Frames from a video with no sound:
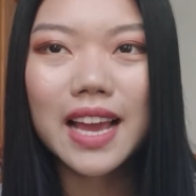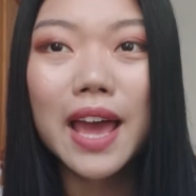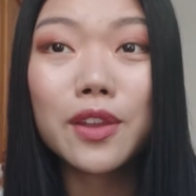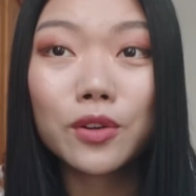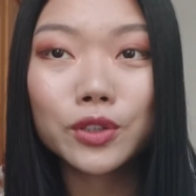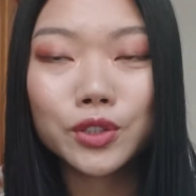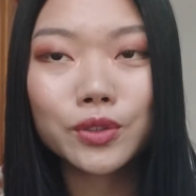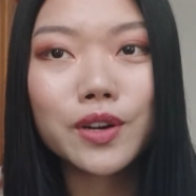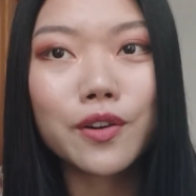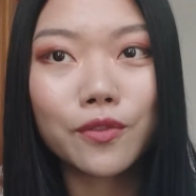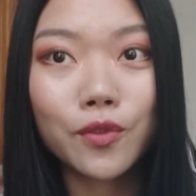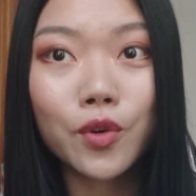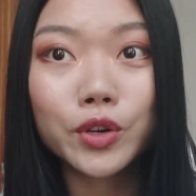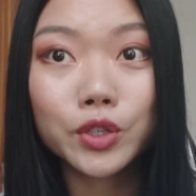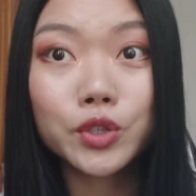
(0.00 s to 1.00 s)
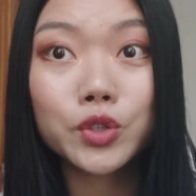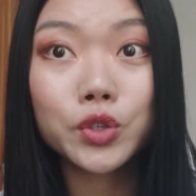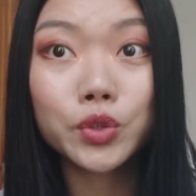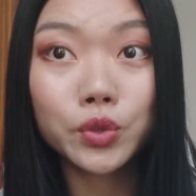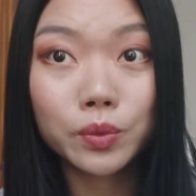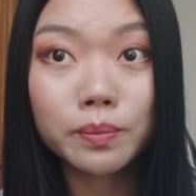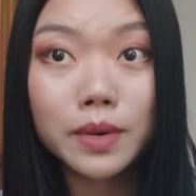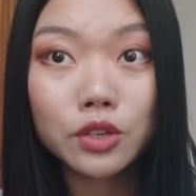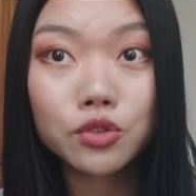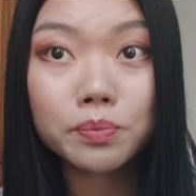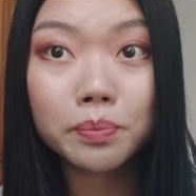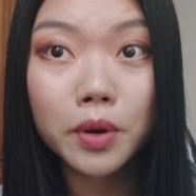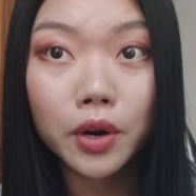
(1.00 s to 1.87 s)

And also avoid too much